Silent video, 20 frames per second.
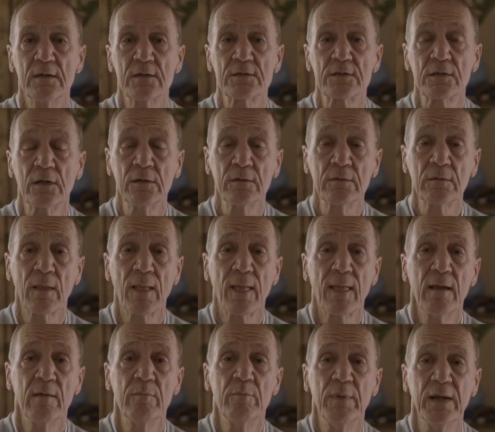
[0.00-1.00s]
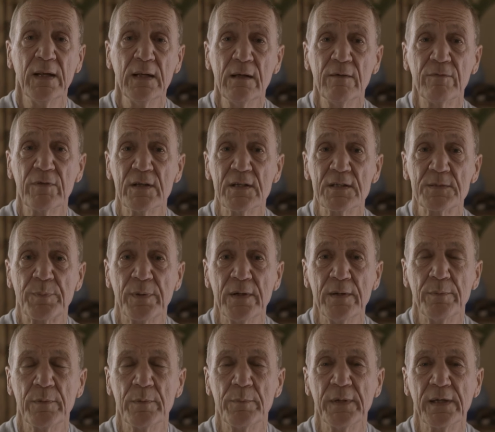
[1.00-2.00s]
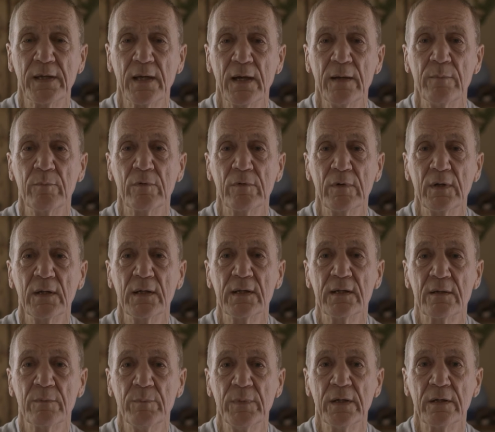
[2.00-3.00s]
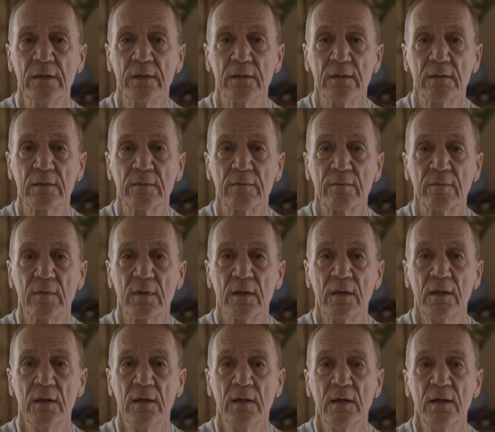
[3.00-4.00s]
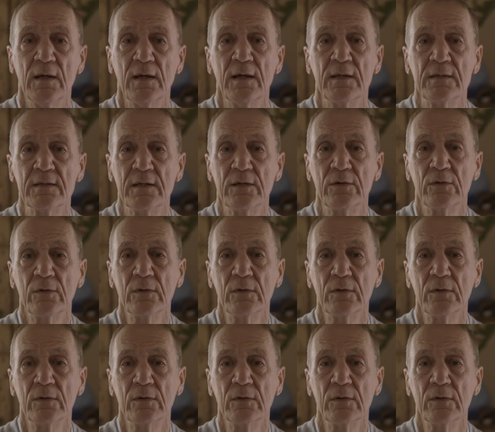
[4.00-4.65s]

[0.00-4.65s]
So many of these people became really committed and did